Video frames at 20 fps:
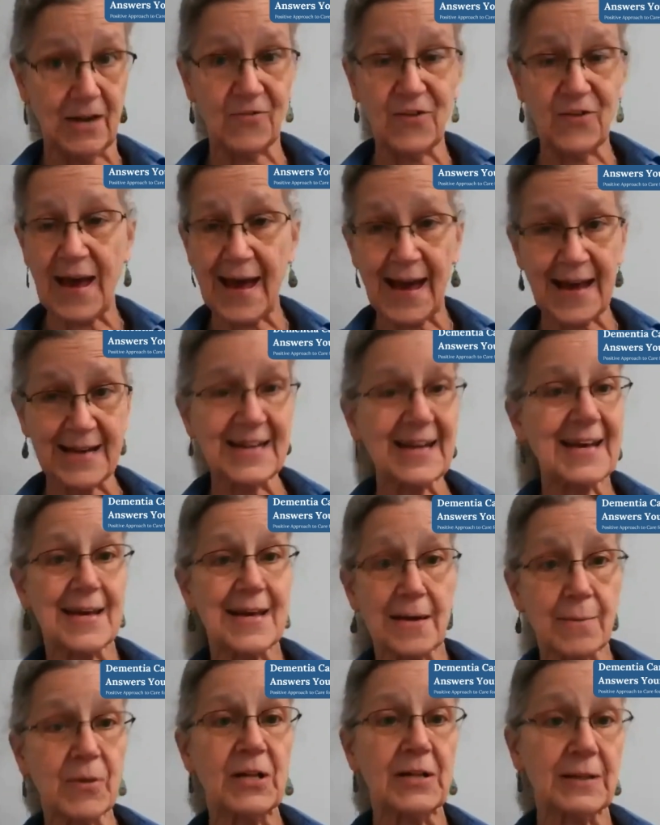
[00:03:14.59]
If you had to
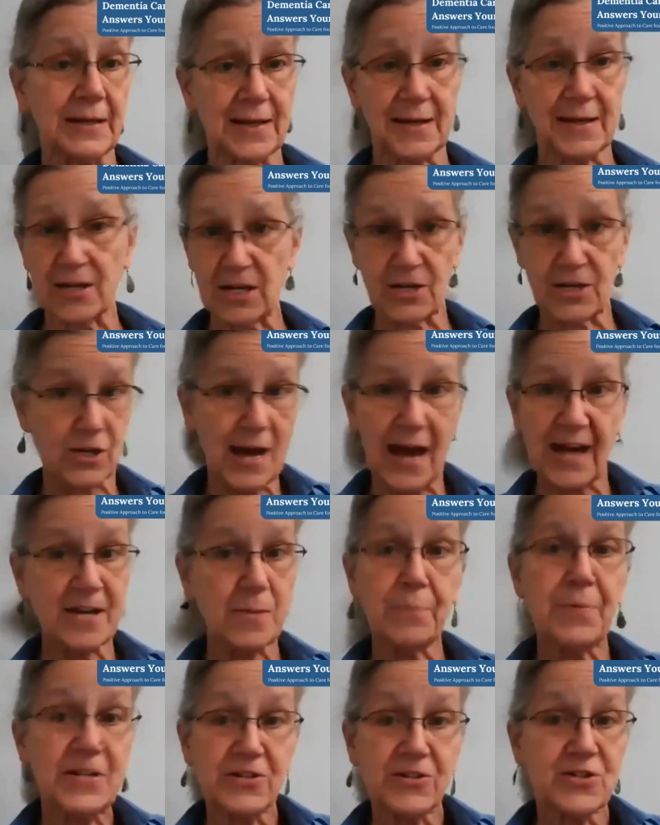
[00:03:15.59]
get them clean and you had
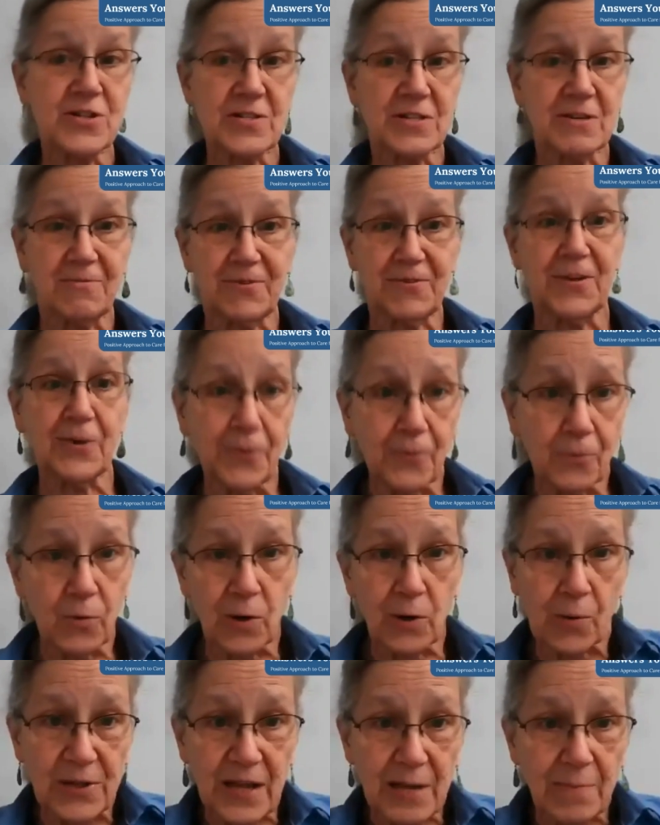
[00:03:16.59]
to pick just a few,
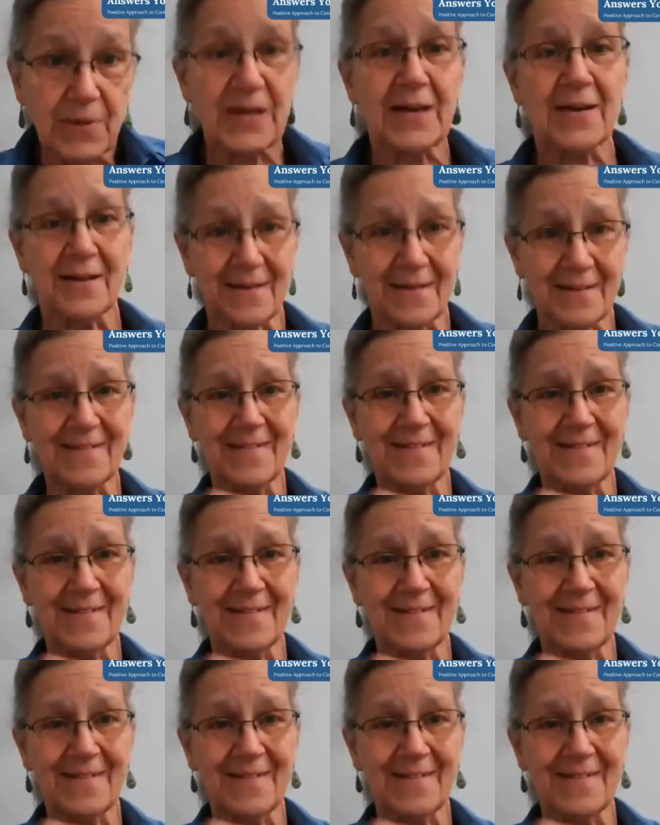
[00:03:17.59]
where would they be?